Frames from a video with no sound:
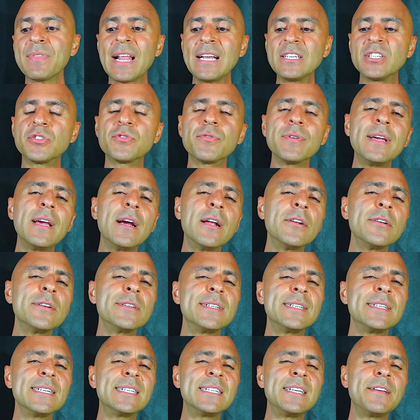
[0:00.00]
that's
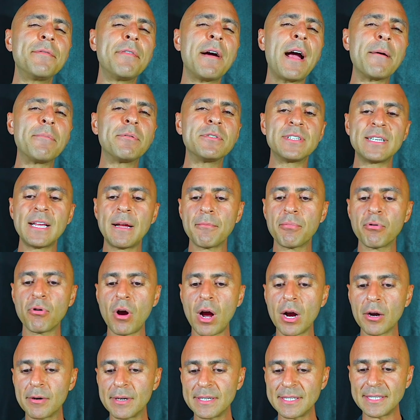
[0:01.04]
365%
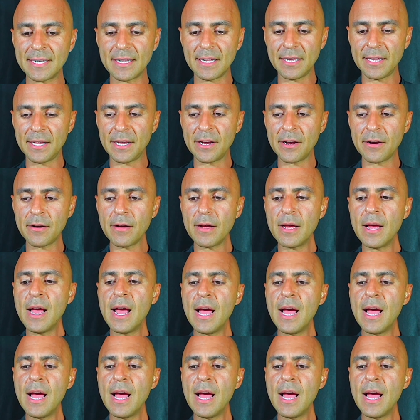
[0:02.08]
progress in a year.